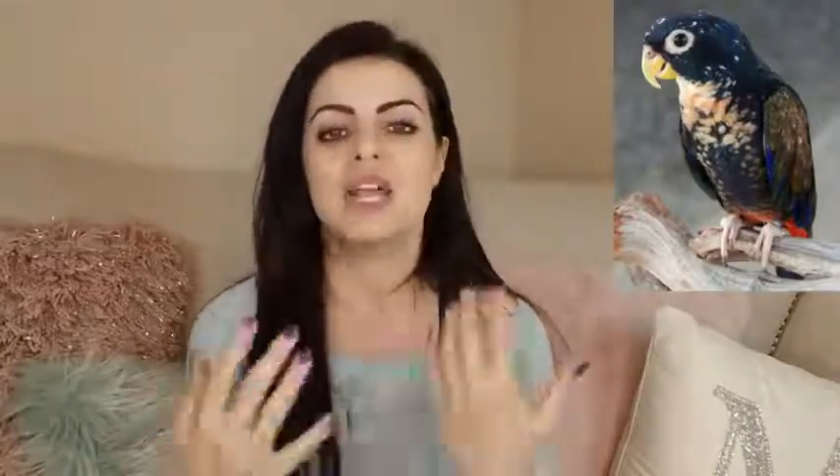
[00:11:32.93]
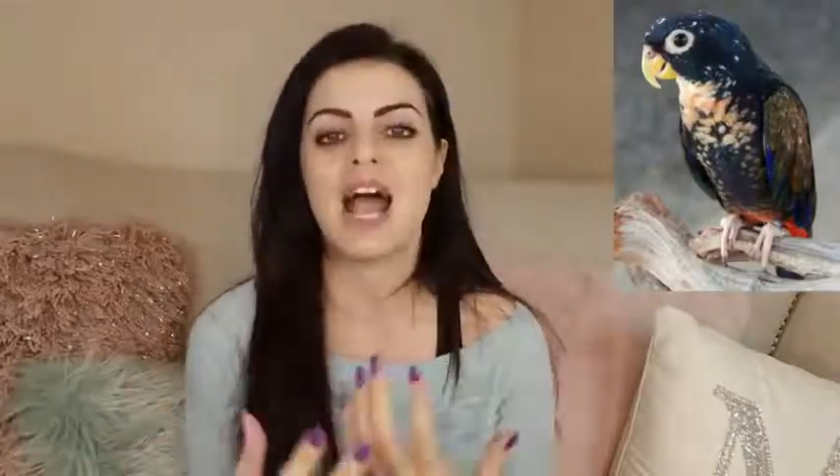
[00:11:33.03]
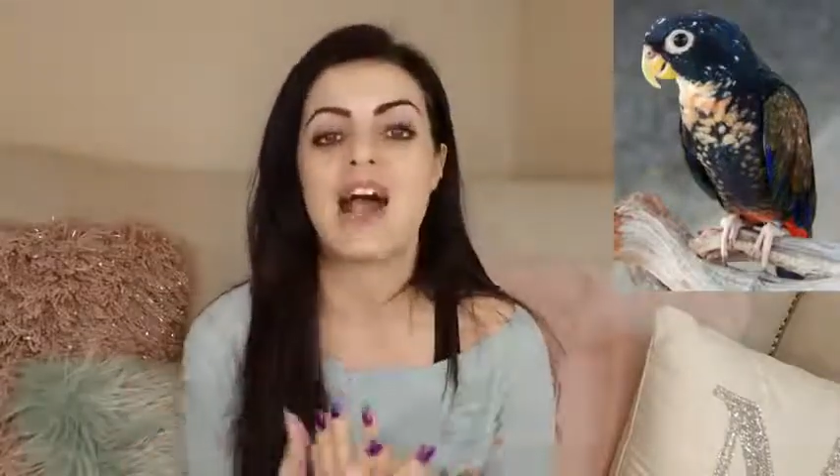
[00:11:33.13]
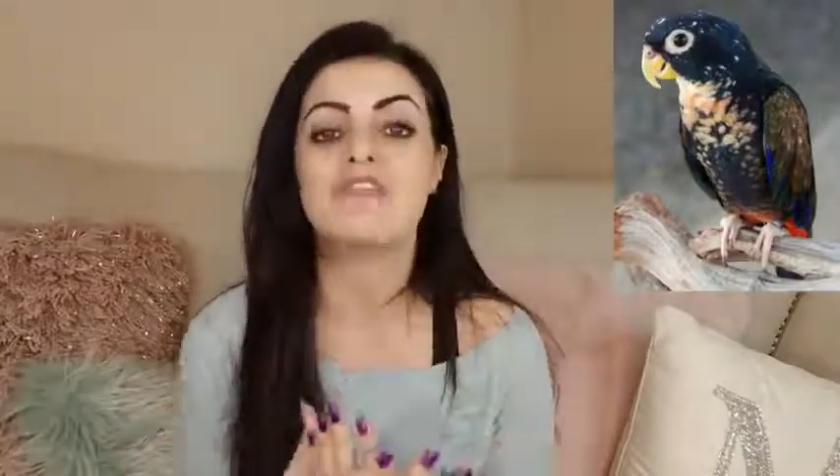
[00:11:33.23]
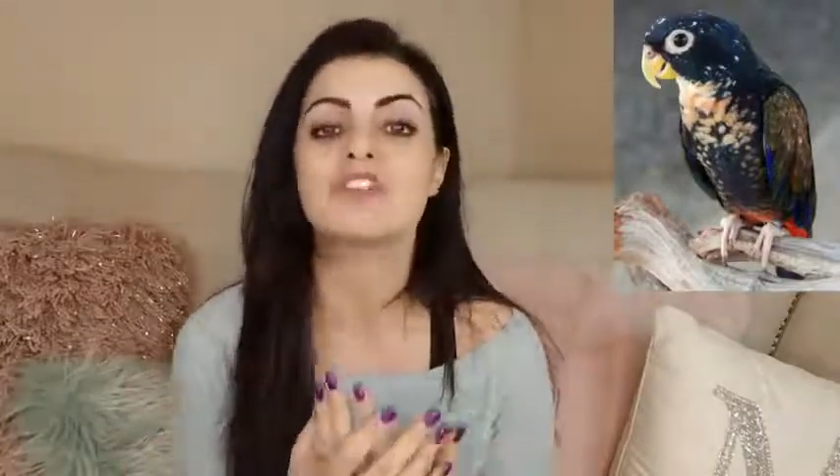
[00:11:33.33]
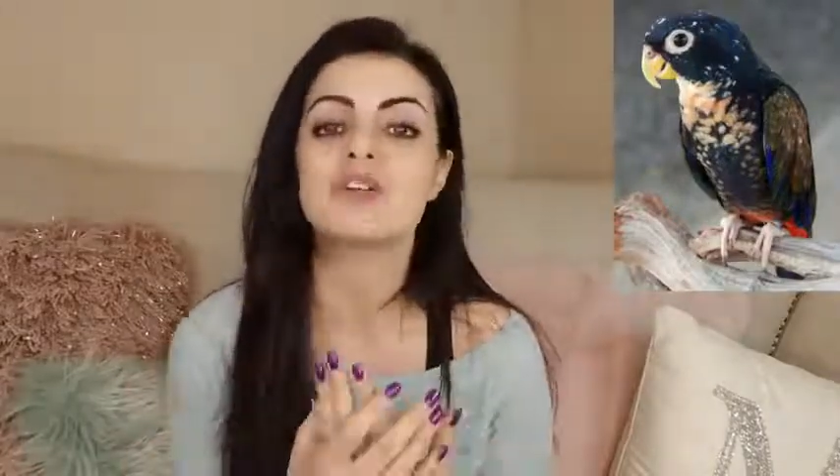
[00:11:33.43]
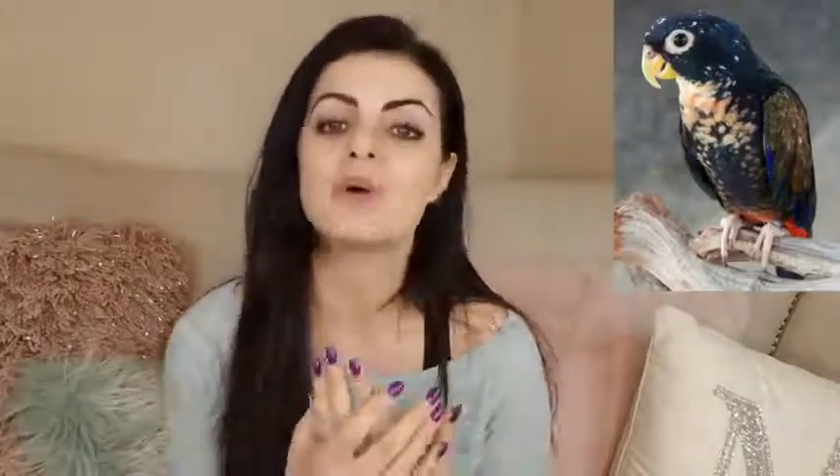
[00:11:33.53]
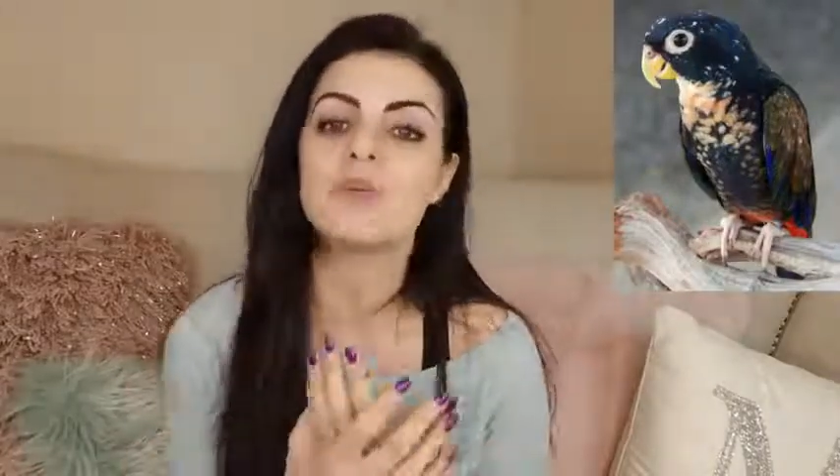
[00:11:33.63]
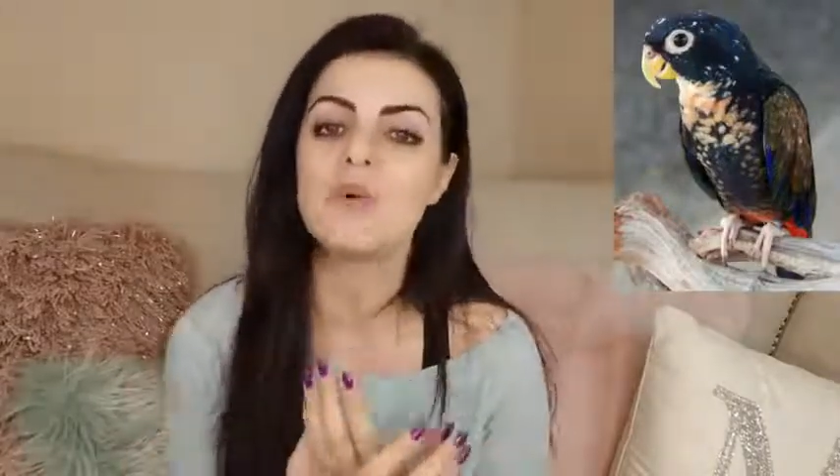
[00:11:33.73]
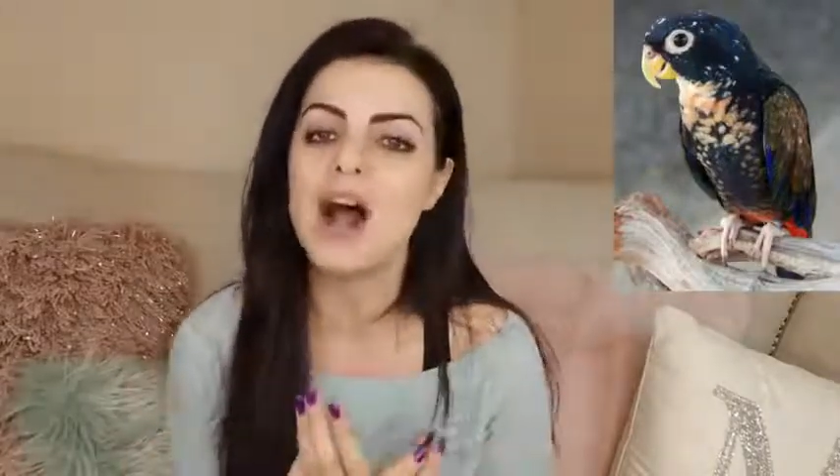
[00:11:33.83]
But after
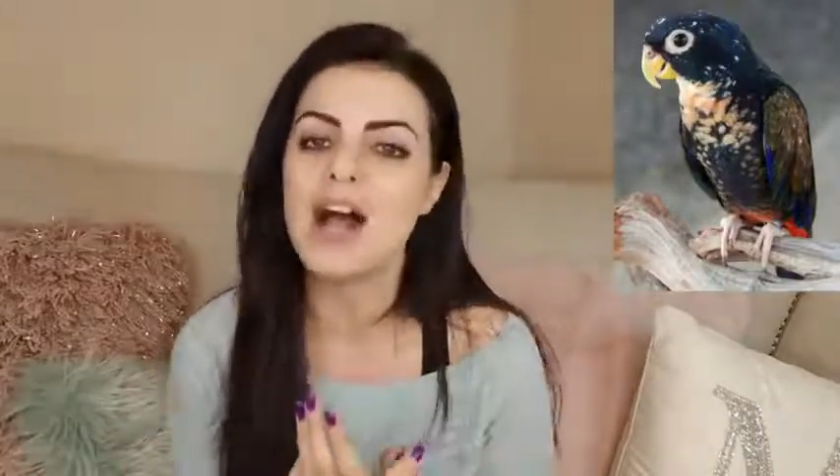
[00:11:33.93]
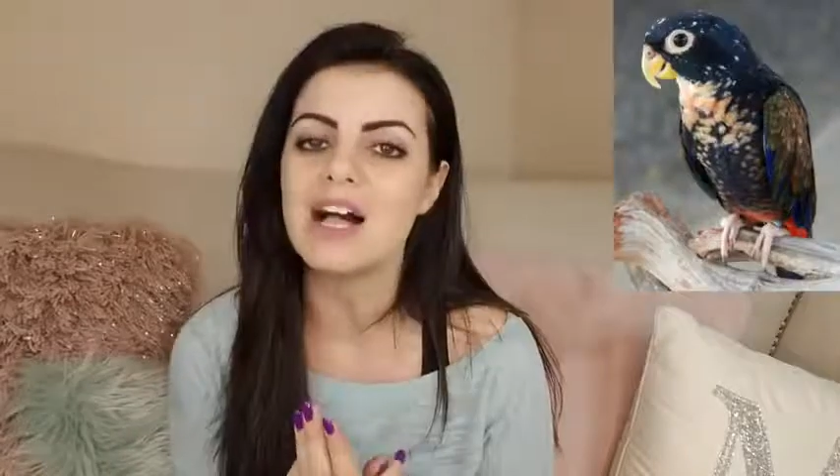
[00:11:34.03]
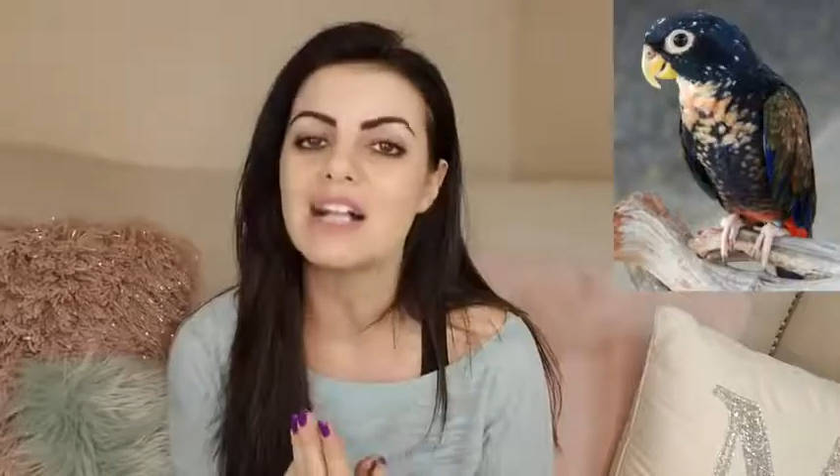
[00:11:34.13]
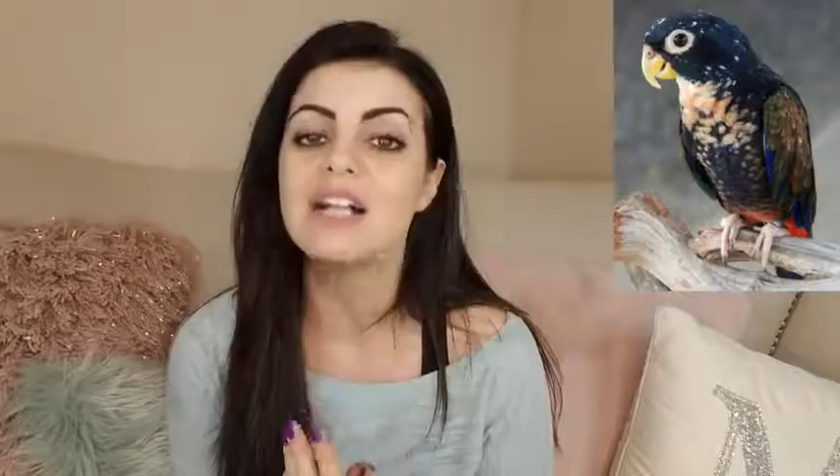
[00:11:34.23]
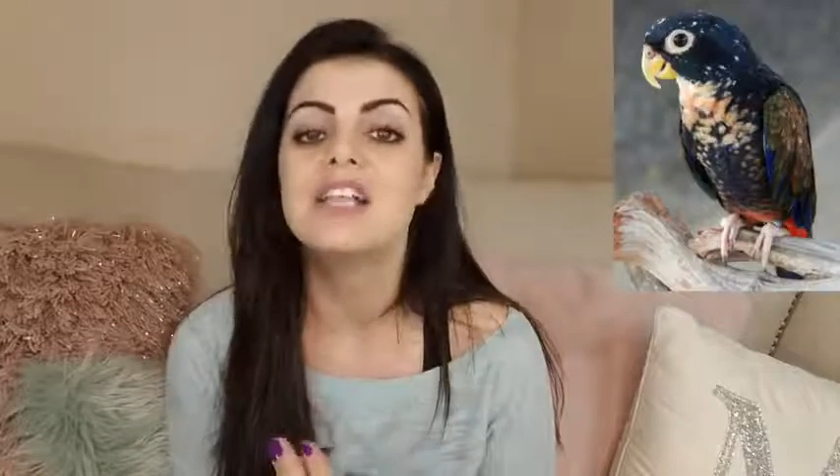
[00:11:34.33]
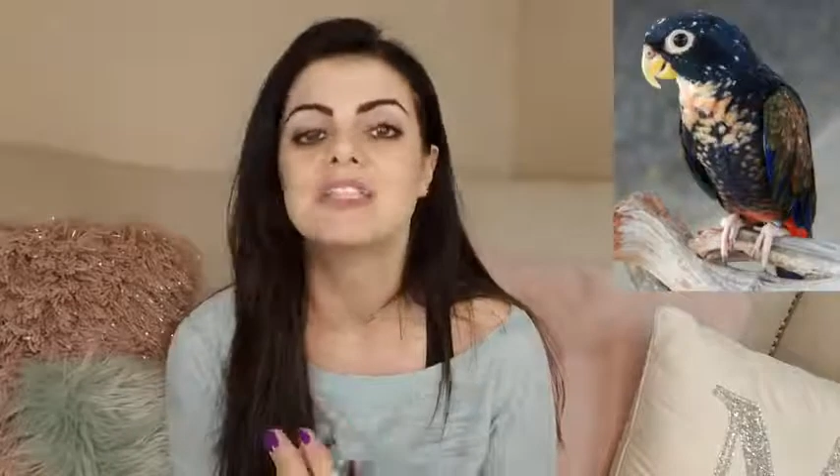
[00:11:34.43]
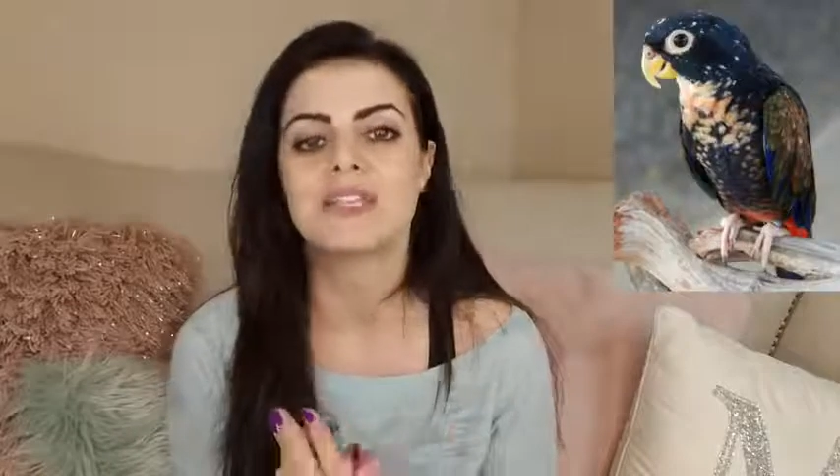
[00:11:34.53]
a while,